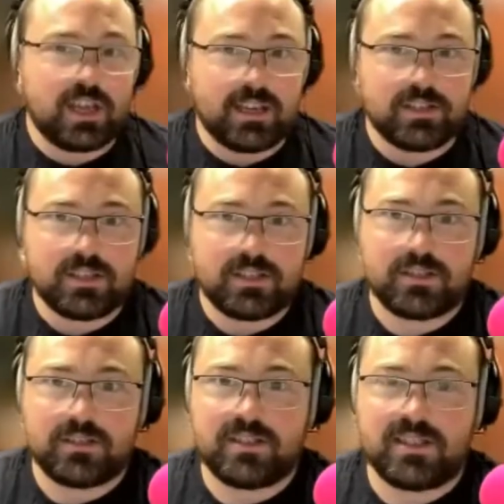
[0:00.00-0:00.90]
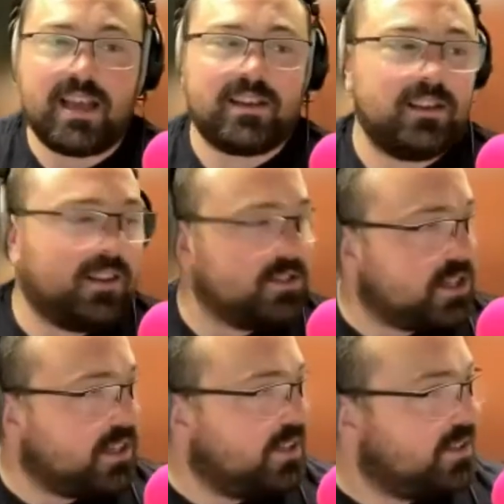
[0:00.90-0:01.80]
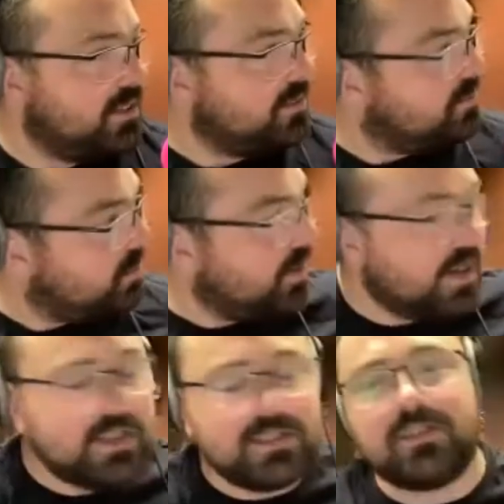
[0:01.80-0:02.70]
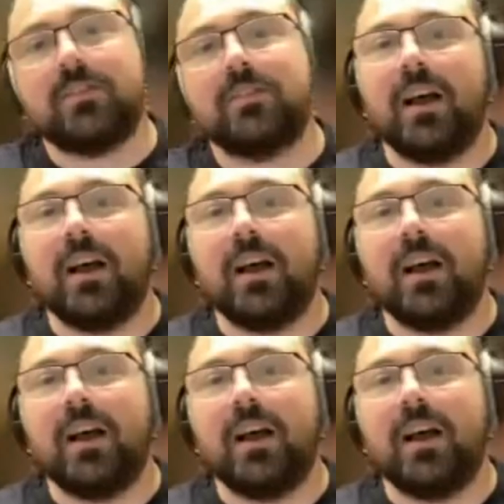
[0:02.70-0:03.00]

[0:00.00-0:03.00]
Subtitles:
of changes technologically wise.